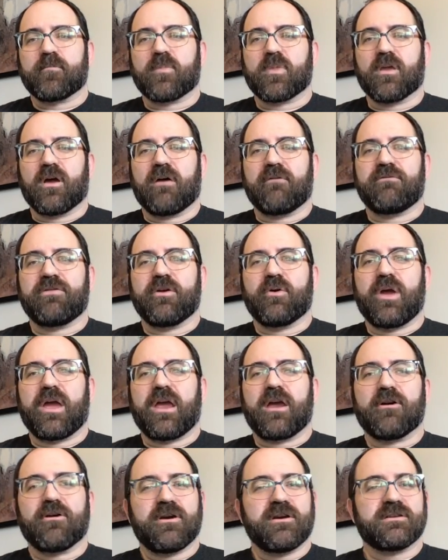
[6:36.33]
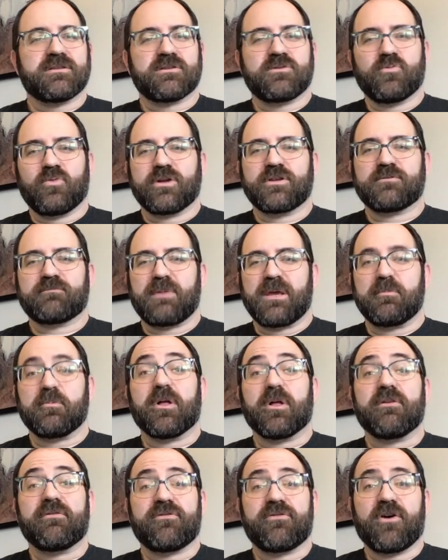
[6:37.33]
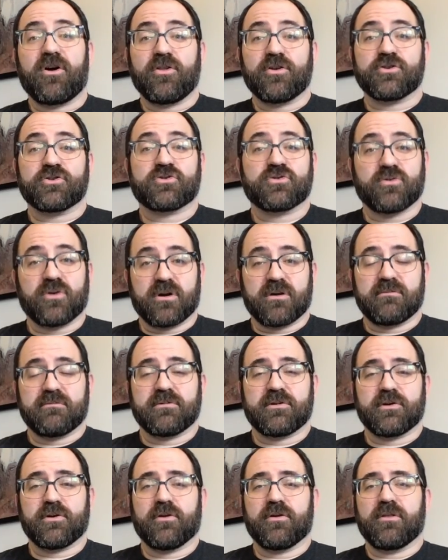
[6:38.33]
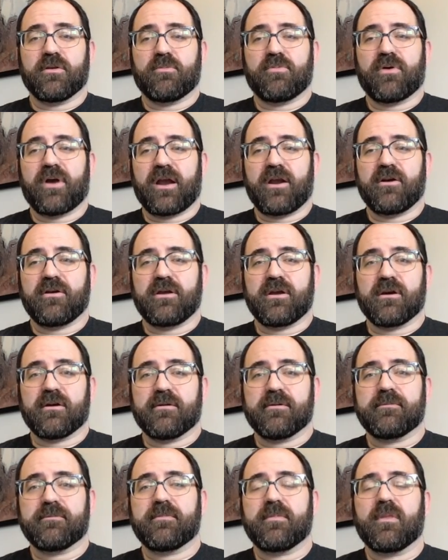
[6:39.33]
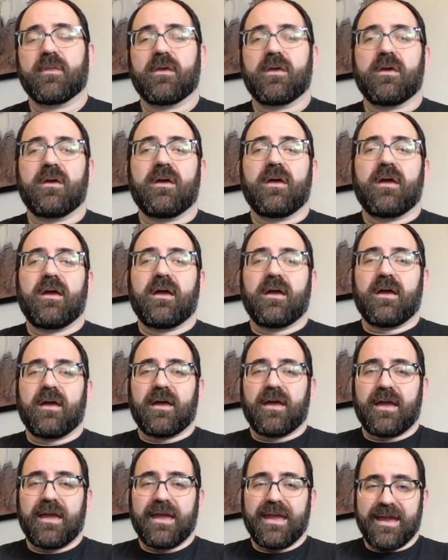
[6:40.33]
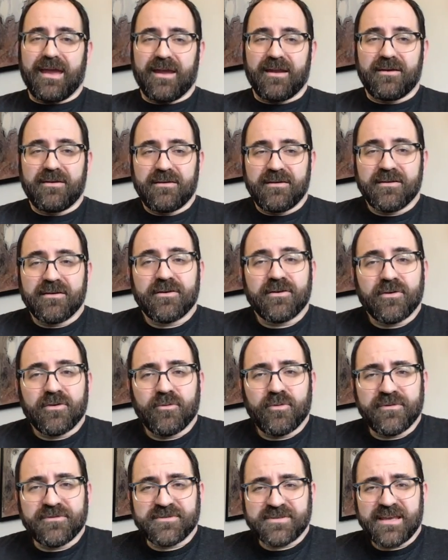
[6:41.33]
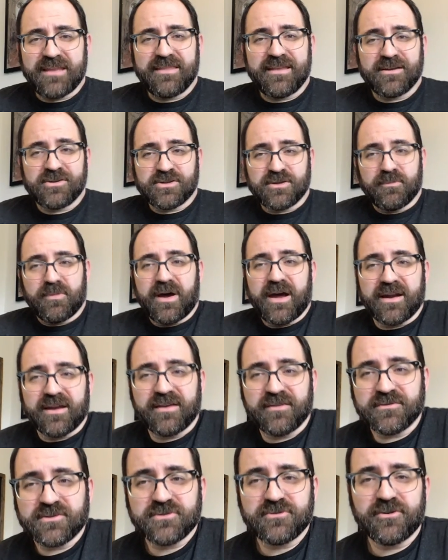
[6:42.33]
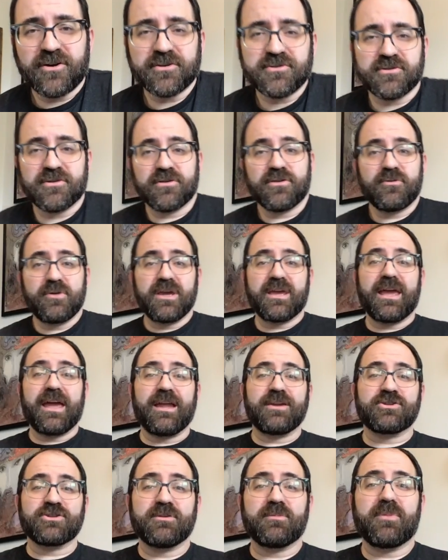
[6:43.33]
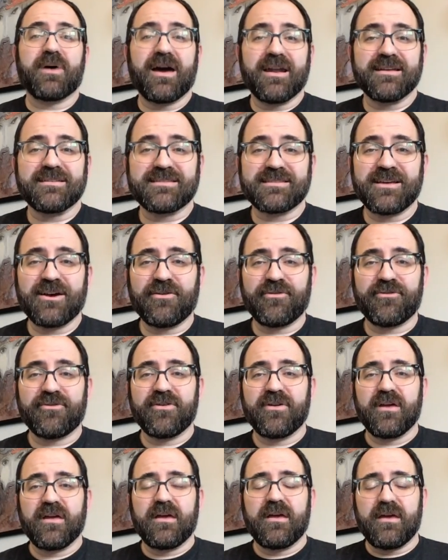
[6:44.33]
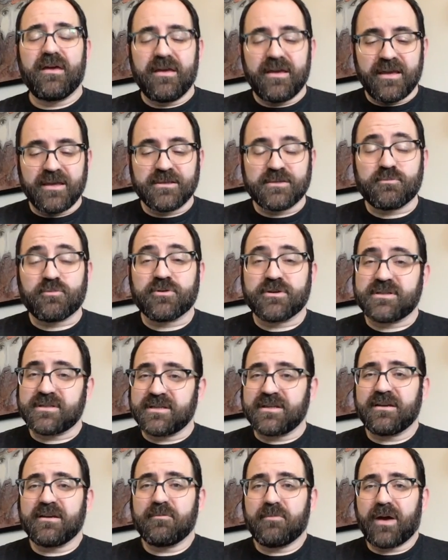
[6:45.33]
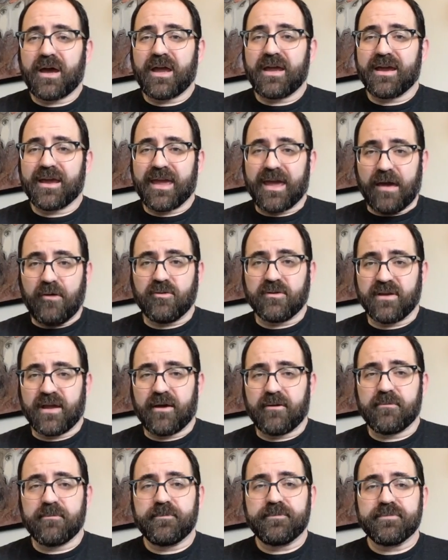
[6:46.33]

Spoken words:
of the areas in which people have fallen short during the prior year. And we've said that Shabbat gives structure to the week, and Shabbat itself is preceded by a countdown.